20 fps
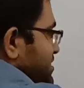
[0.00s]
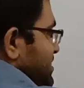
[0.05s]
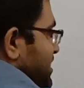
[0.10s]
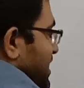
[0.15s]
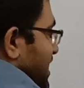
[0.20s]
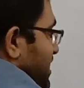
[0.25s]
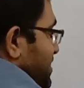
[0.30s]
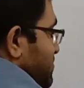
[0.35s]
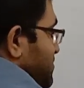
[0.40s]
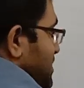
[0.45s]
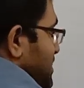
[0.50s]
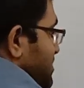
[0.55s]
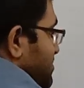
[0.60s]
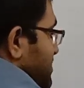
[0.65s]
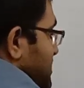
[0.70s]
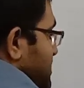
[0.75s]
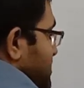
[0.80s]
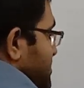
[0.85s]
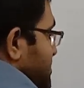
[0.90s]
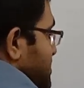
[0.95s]
there will
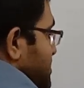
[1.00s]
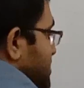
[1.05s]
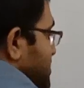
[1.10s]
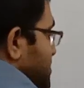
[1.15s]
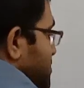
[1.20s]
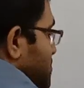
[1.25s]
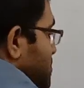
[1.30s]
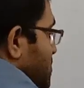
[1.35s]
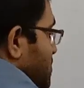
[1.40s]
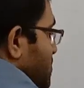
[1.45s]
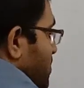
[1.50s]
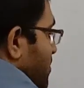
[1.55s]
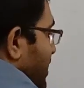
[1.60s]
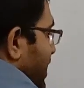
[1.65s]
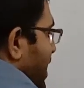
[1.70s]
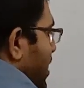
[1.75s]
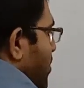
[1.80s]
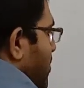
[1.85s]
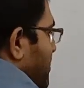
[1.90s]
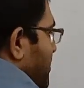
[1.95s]
be a new
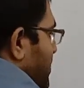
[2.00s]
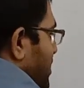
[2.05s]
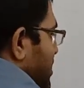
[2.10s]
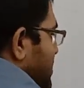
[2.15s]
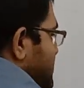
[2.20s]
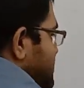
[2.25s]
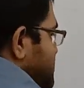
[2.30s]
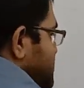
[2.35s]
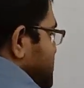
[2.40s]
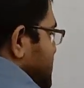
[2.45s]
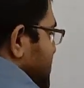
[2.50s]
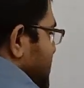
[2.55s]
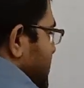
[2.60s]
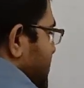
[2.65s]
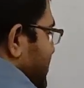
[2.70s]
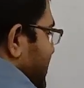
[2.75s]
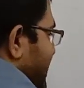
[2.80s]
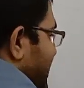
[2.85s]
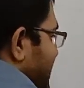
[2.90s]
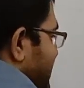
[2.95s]
wave pulse
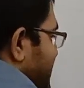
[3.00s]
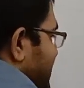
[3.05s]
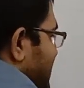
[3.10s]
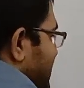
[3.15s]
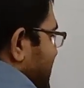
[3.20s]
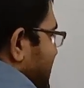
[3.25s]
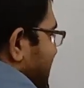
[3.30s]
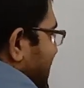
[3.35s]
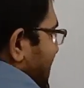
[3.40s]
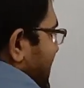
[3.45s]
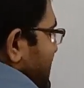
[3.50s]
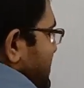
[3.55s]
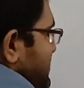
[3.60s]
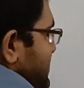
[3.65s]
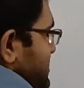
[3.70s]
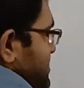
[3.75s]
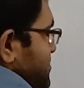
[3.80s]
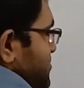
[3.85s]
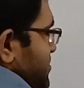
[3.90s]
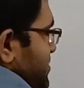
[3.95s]
generated like
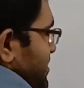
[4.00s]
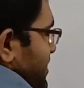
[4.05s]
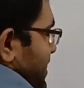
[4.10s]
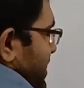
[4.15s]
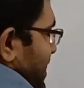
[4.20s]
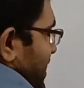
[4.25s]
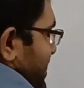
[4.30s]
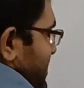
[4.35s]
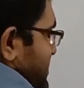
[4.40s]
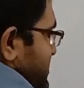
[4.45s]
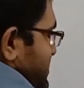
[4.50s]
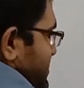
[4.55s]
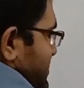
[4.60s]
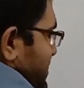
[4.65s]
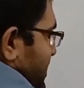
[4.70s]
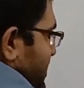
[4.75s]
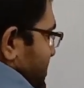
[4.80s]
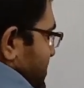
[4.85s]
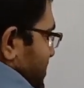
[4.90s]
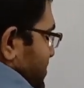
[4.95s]
this. Do you realize
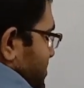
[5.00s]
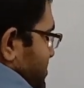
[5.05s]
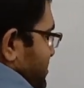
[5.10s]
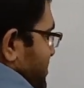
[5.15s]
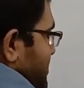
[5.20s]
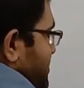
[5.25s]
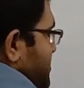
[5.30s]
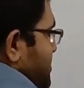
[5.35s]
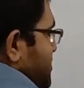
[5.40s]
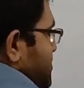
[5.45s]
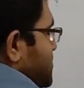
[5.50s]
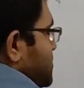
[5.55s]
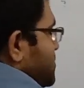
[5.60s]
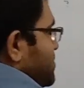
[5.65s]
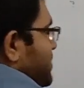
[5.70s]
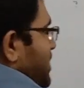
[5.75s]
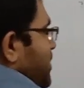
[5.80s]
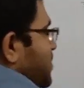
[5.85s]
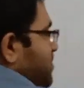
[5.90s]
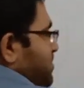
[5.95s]
that there will be a new
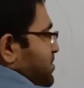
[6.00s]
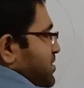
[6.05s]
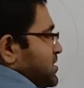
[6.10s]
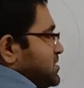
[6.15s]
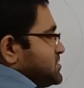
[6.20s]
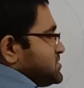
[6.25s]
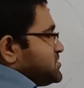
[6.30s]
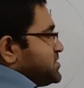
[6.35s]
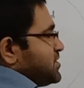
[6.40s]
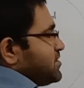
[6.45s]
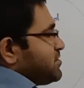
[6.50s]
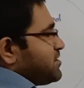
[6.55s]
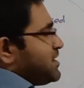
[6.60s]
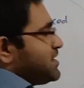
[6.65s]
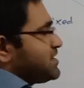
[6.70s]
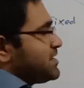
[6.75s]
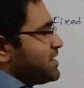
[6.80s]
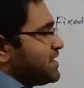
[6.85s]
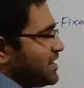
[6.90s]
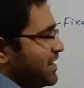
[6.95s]
wave pulse
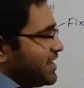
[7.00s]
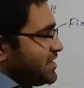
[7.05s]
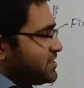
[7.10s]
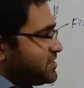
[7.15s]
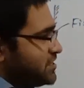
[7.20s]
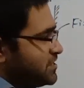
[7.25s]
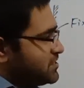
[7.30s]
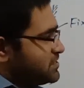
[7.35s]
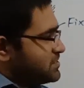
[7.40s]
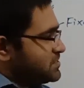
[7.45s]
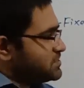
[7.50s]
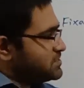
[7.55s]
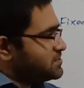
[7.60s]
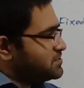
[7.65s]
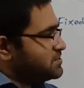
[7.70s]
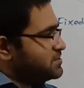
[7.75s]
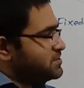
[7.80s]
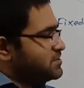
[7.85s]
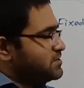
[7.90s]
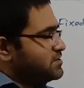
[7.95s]
generated like this?
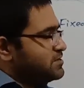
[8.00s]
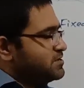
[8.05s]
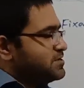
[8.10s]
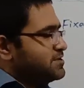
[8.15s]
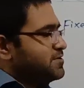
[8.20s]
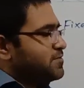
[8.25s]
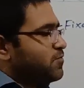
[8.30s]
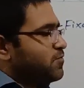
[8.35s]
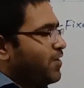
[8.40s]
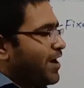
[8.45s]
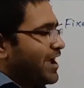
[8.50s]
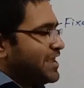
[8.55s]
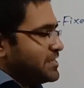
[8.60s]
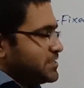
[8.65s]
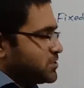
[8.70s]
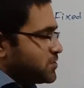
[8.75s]
Why